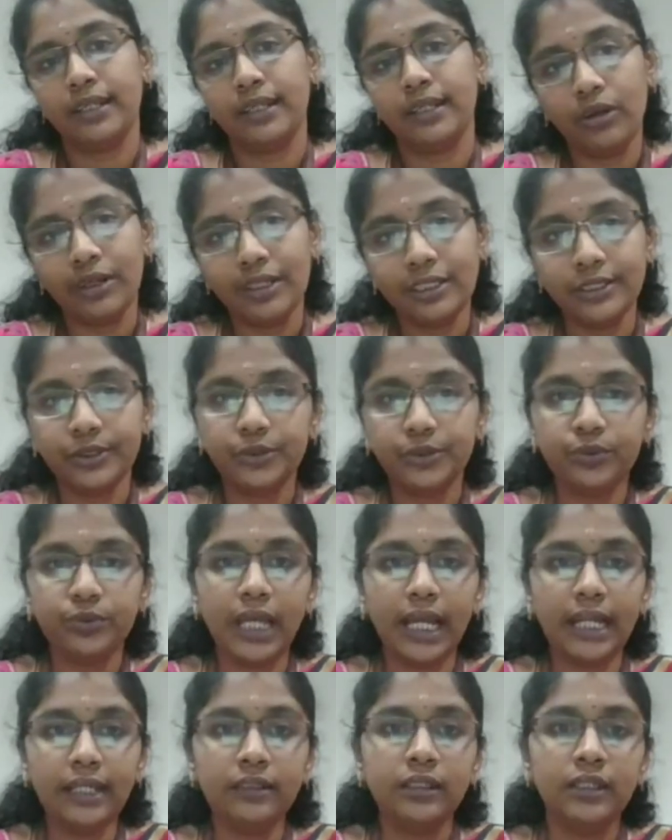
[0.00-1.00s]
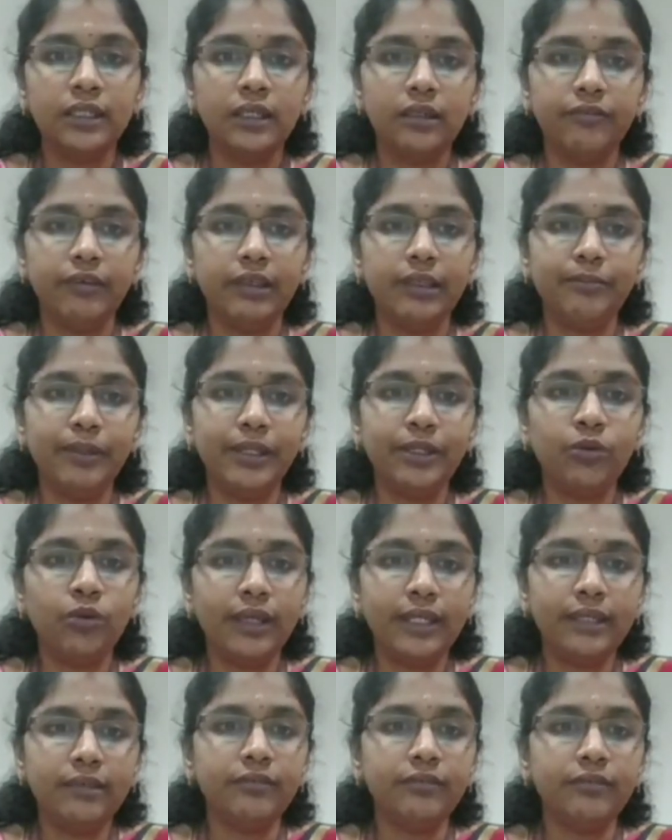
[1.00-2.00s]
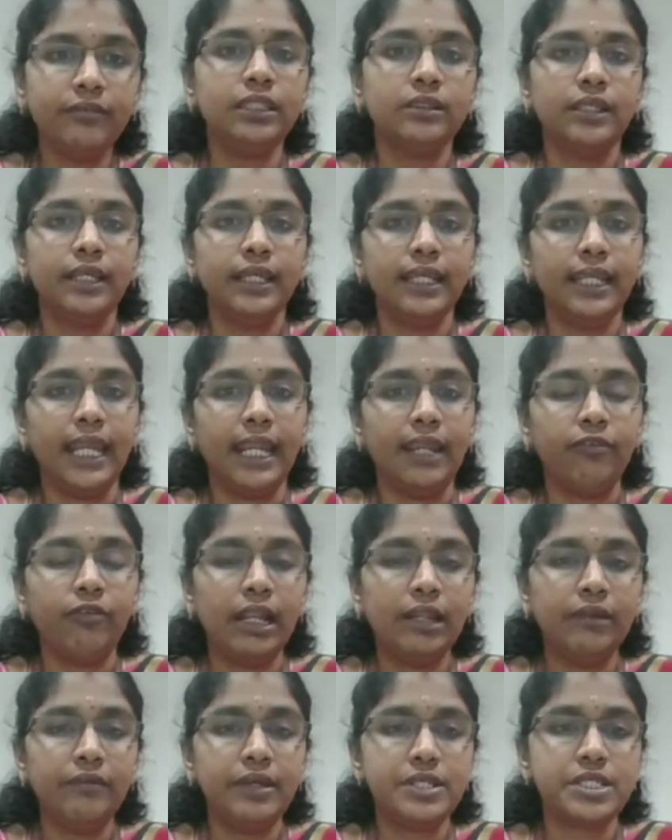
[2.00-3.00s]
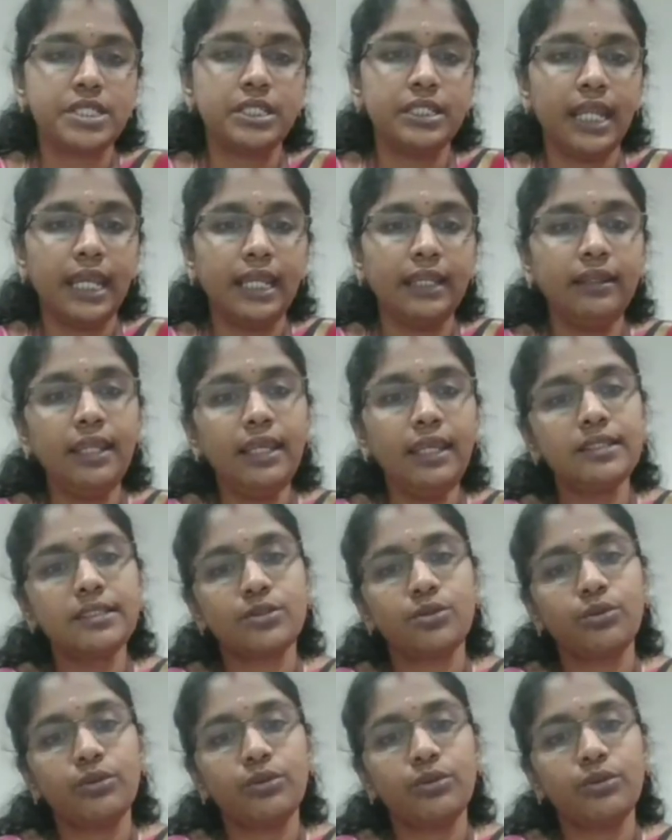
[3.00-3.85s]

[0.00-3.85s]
In order to do that, we'll be going with evaluation techniques.